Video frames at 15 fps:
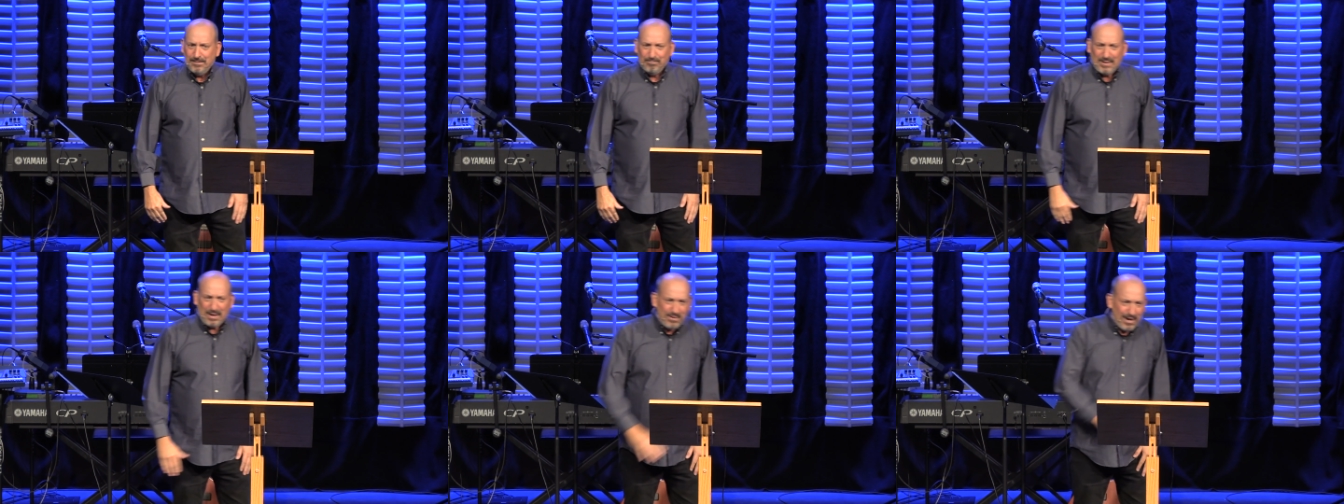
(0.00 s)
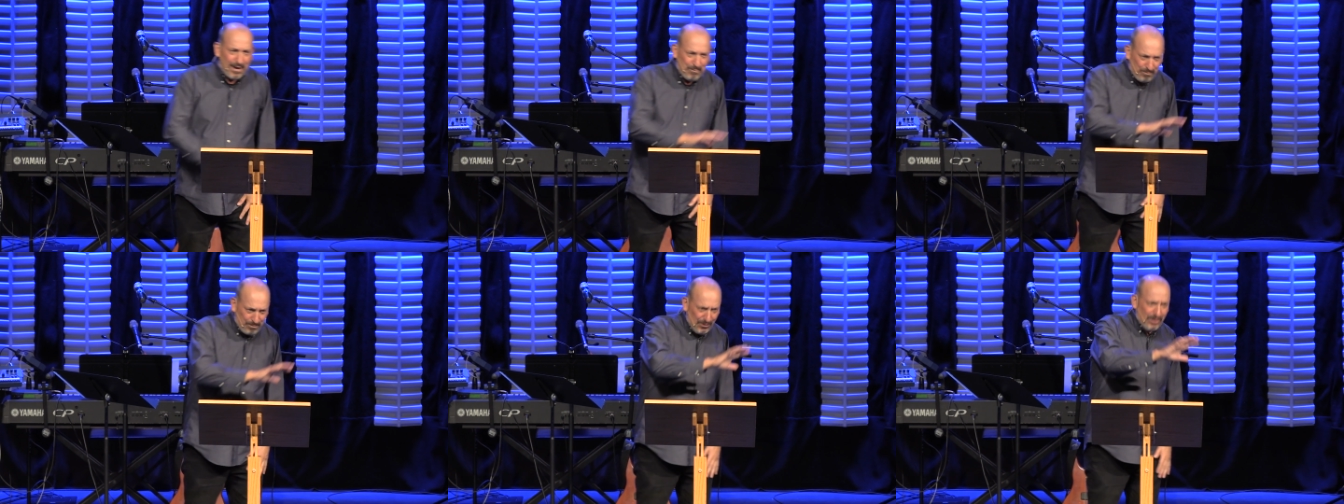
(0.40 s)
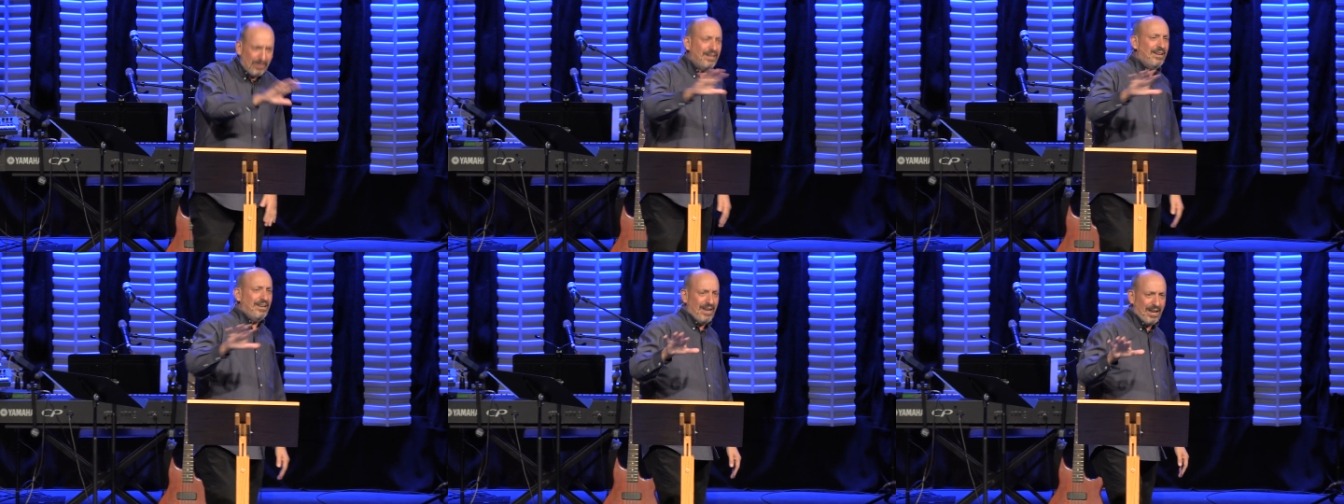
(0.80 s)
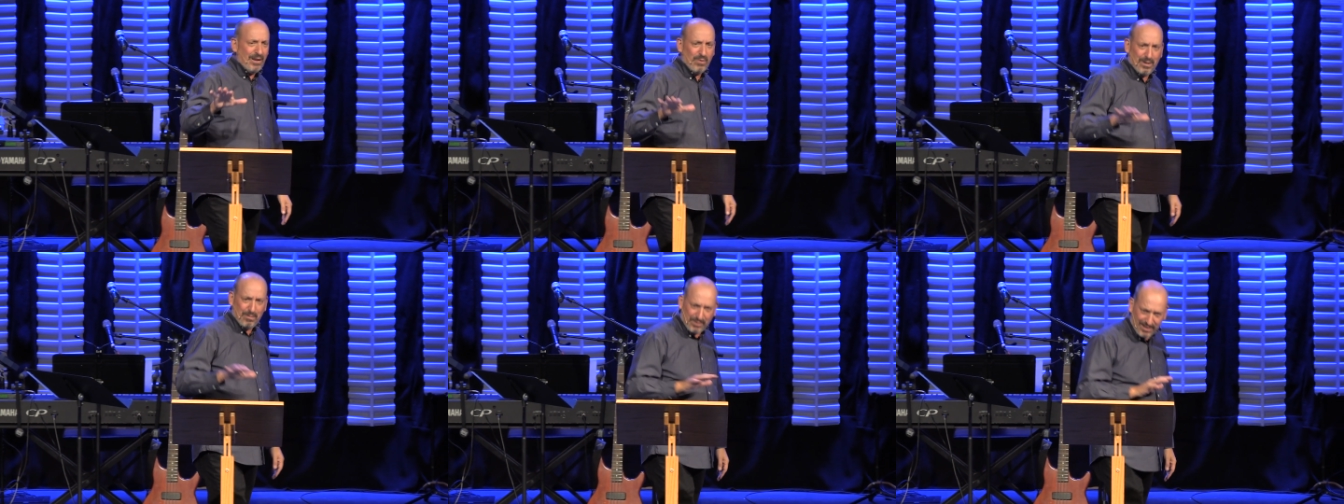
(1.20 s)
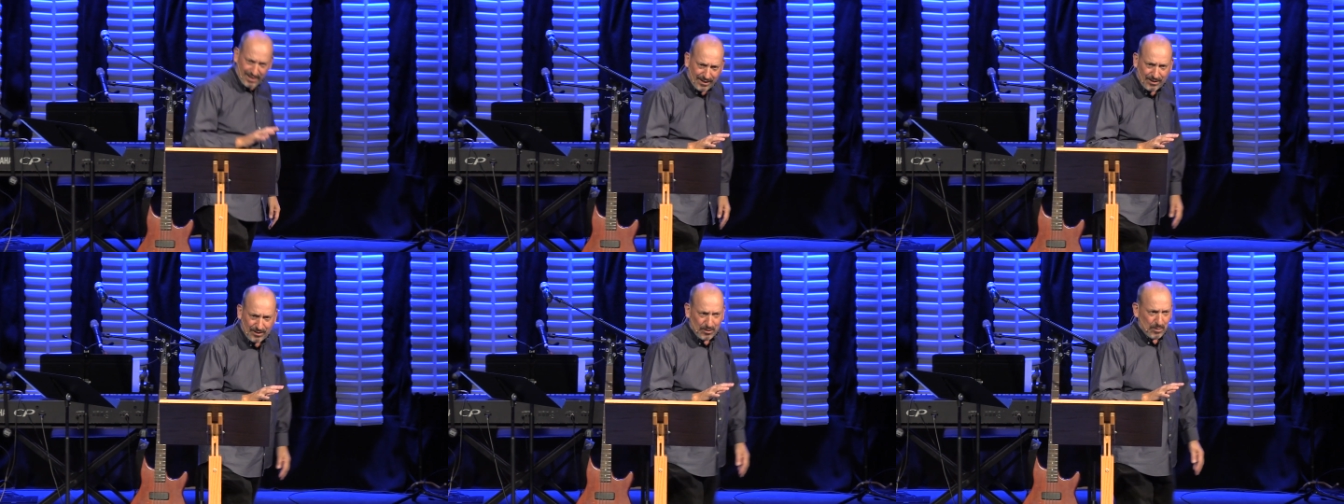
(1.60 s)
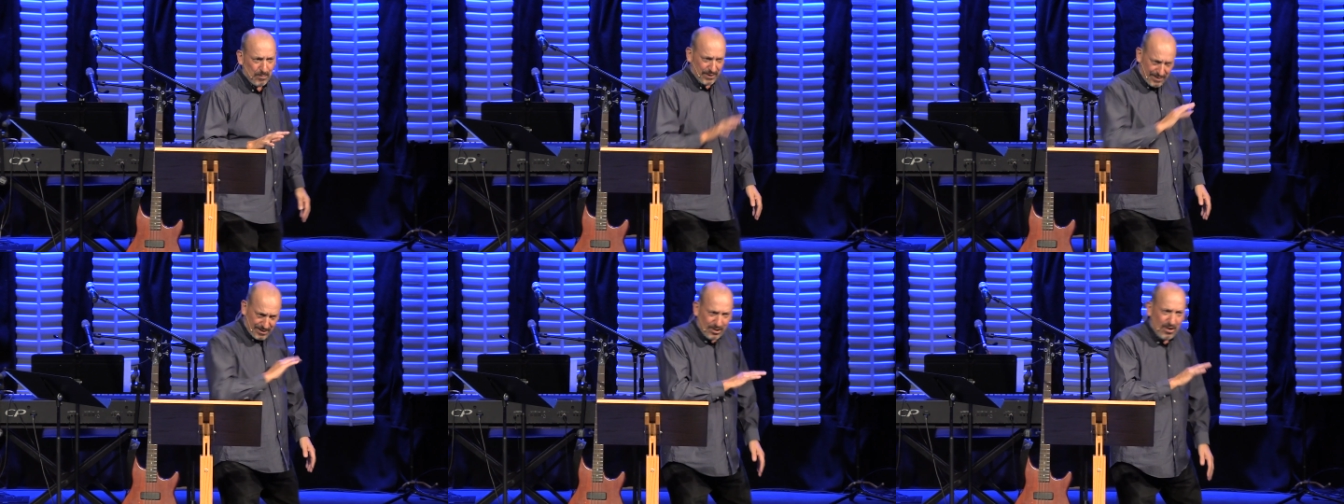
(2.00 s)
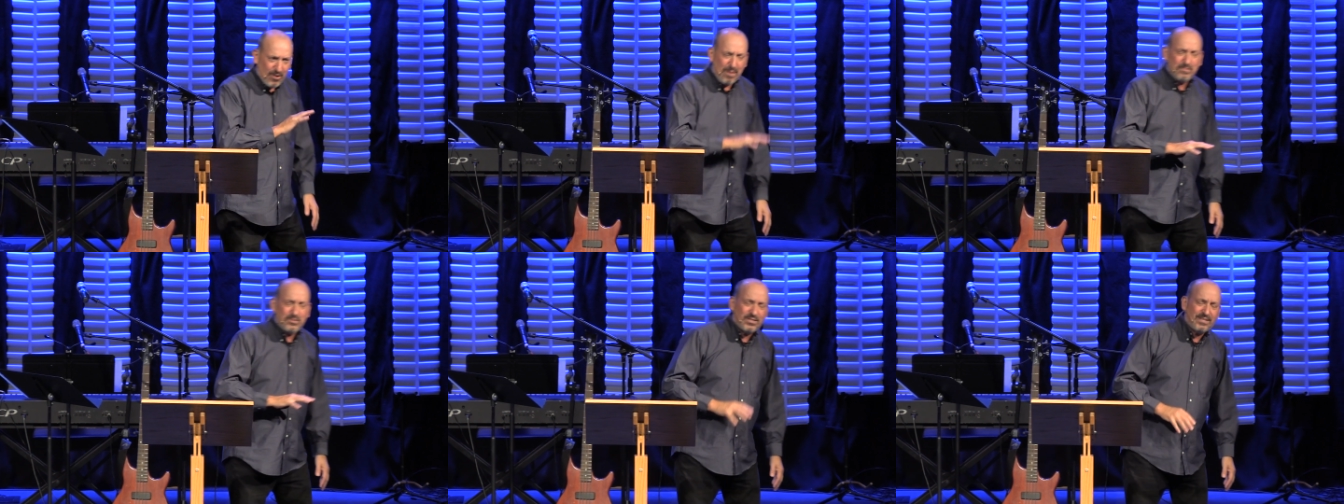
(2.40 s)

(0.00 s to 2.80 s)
I'm not looking at anyone in particular, but you know, I'm just